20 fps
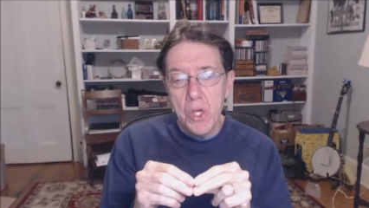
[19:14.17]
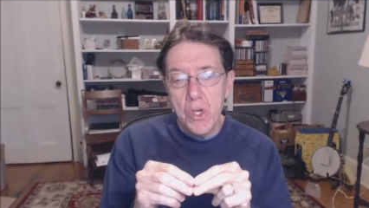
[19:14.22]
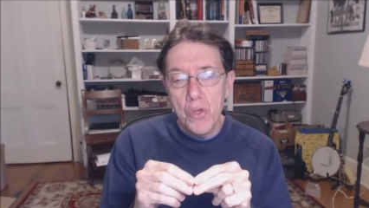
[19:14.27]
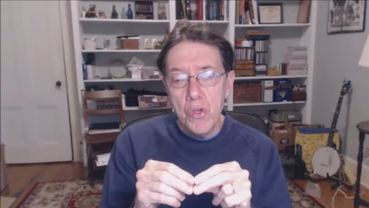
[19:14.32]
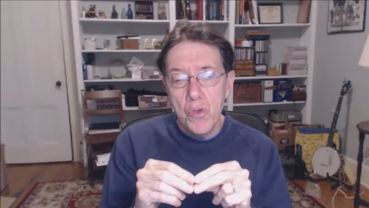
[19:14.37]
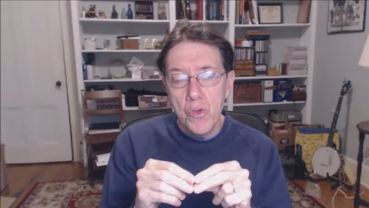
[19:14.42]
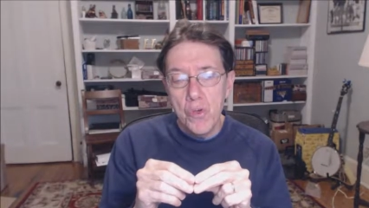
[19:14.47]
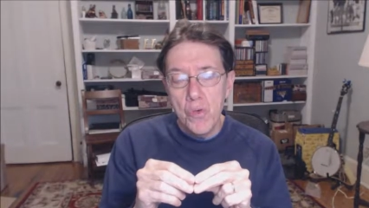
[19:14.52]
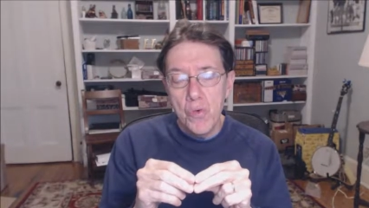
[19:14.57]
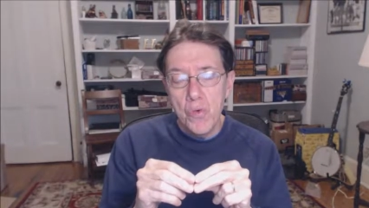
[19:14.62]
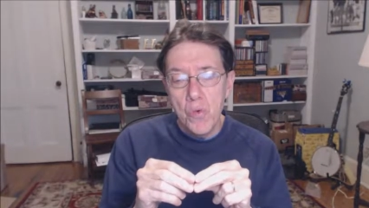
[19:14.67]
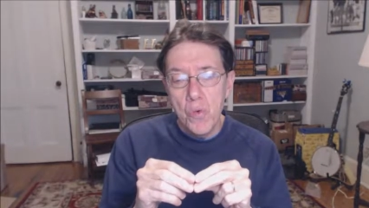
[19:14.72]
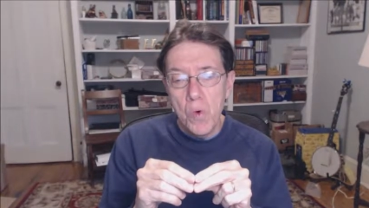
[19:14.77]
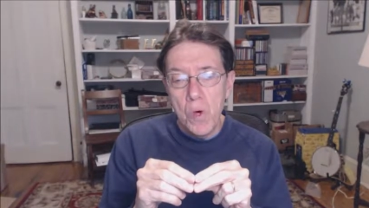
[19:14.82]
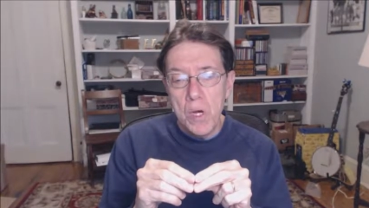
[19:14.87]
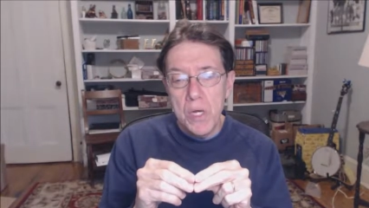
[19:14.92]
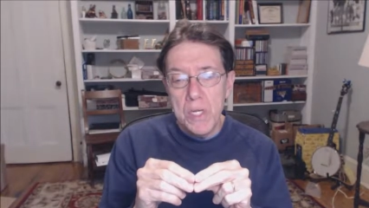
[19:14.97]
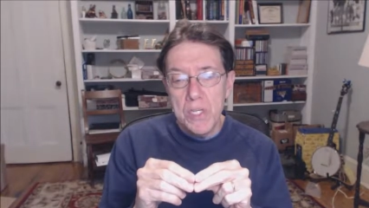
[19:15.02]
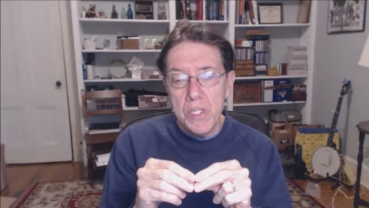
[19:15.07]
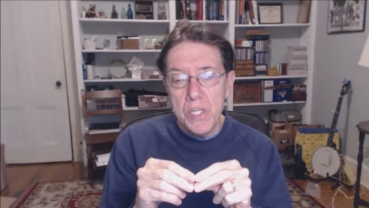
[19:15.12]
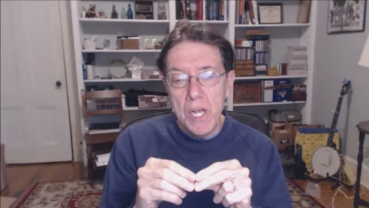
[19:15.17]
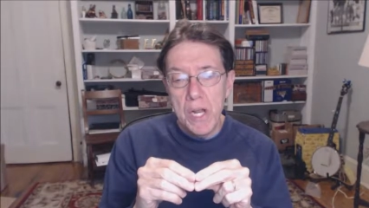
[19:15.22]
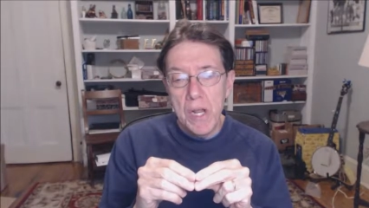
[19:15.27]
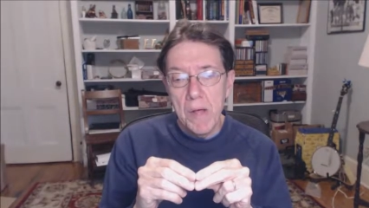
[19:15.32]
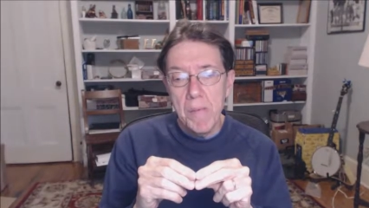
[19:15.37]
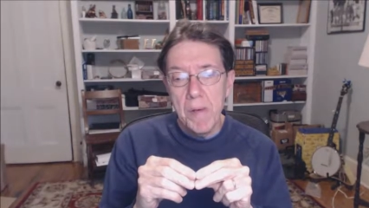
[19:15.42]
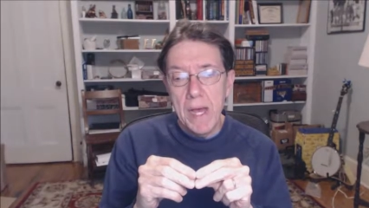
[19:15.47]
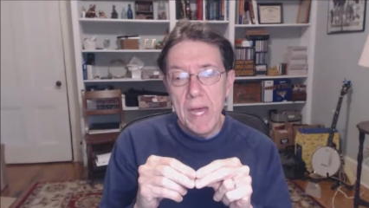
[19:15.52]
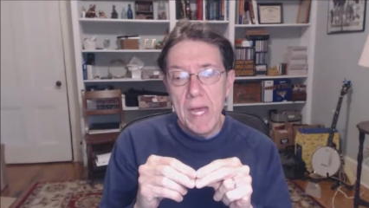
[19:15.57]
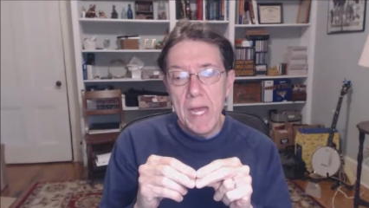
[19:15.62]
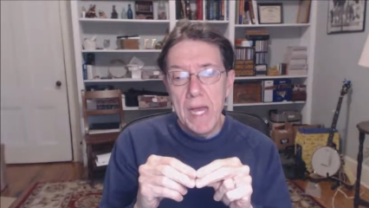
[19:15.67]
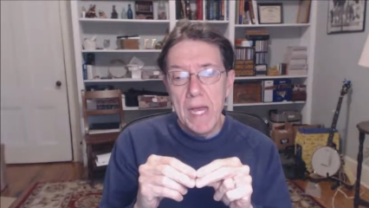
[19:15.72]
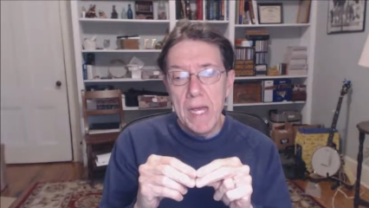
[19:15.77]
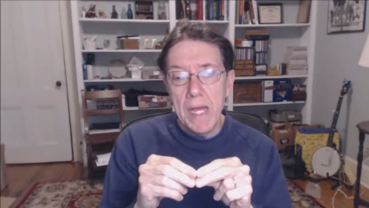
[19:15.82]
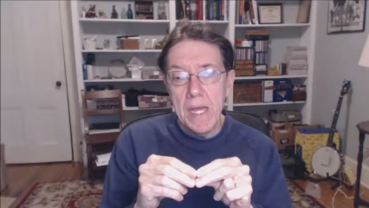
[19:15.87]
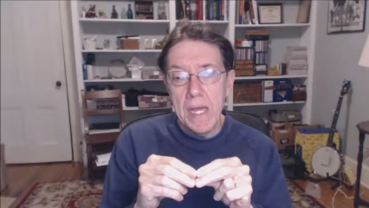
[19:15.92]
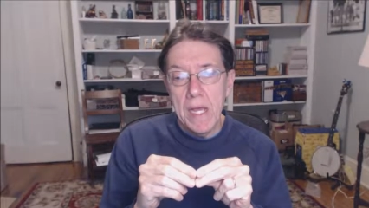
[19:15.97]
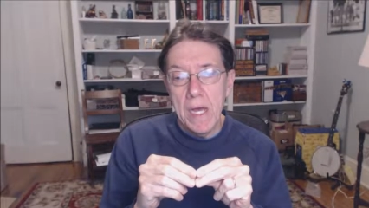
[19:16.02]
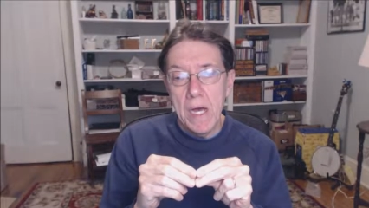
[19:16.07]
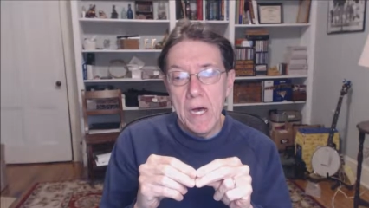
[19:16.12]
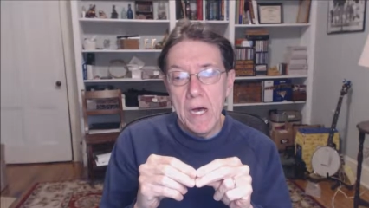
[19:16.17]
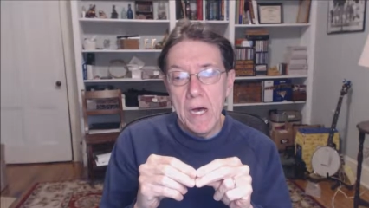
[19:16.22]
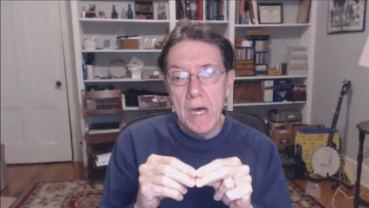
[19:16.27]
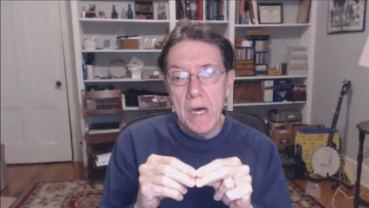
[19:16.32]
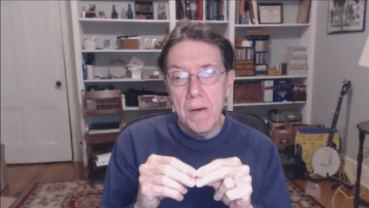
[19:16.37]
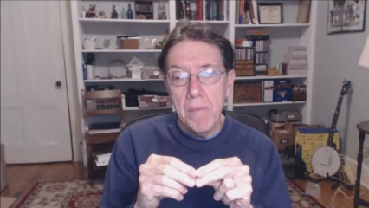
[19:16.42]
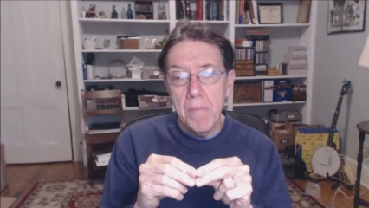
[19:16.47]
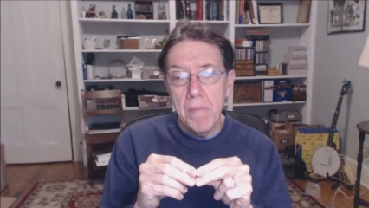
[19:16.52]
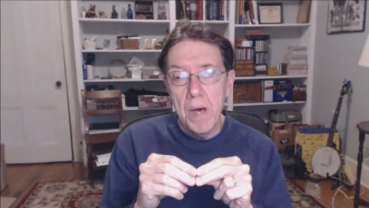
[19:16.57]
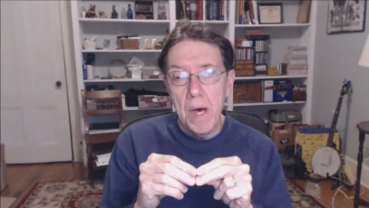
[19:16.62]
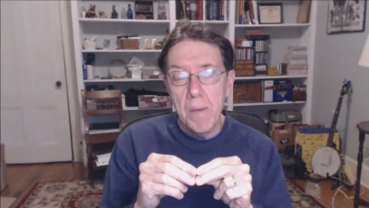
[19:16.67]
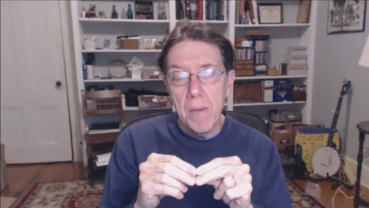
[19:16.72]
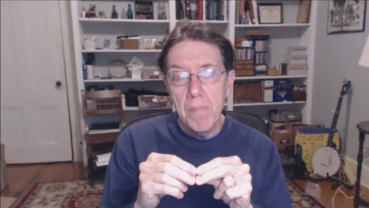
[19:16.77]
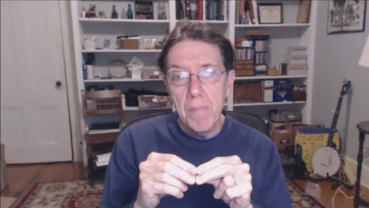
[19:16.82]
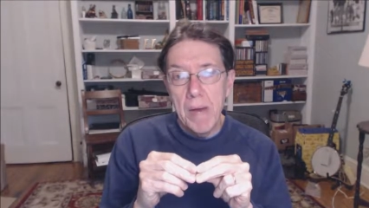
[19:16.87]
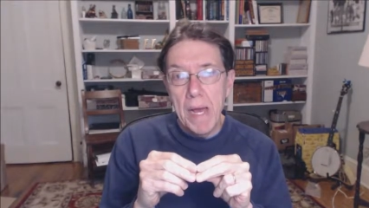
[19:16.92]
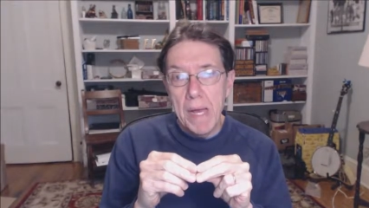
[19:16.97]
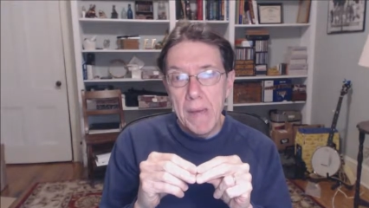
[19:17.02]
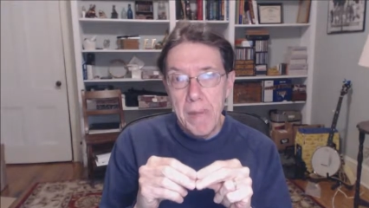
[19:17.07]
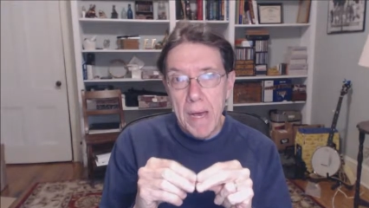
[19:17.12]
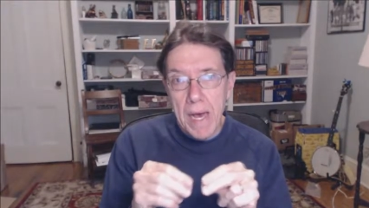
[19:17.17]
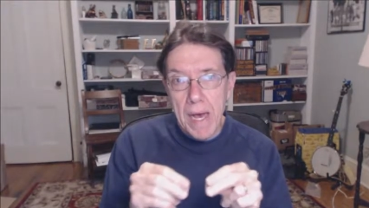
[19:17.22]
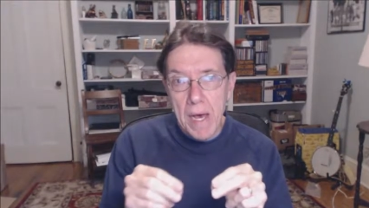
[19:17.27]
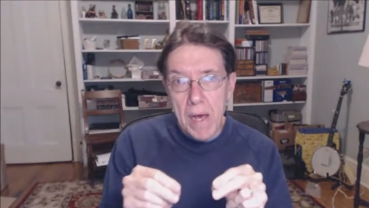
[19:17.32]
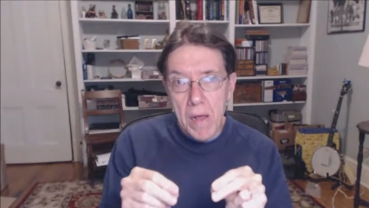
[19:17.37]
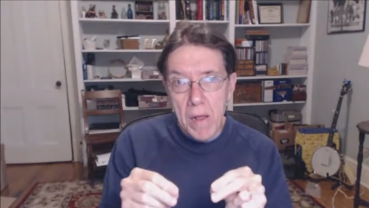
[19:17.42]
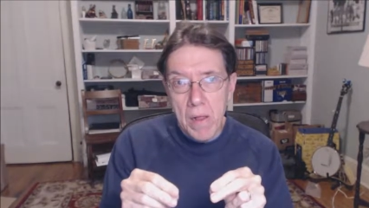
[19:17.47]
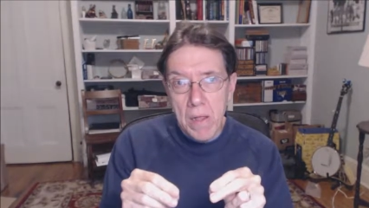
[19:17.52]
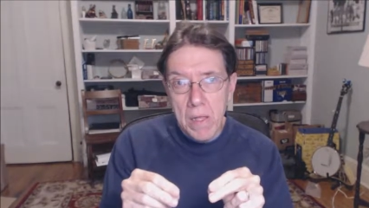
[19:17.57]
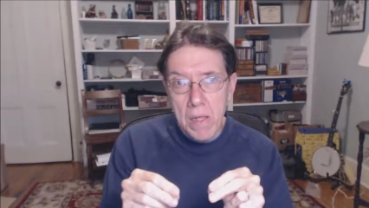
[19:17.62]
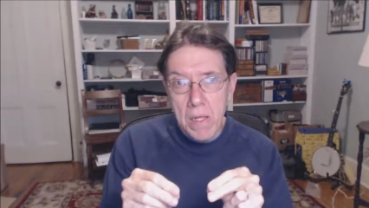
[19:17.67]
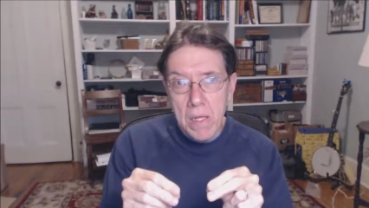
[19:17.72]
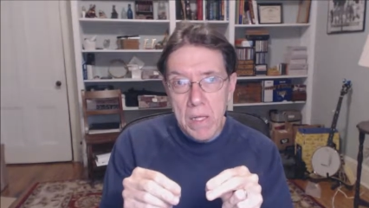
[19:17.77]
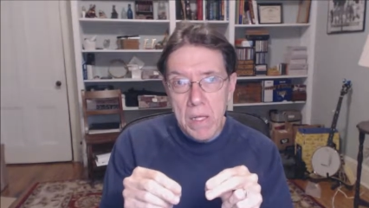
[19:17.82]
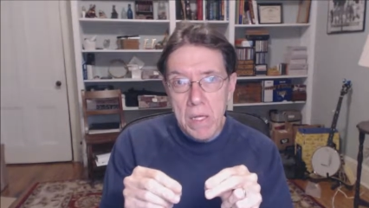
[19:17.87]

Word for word: you set up a uh, a PayPal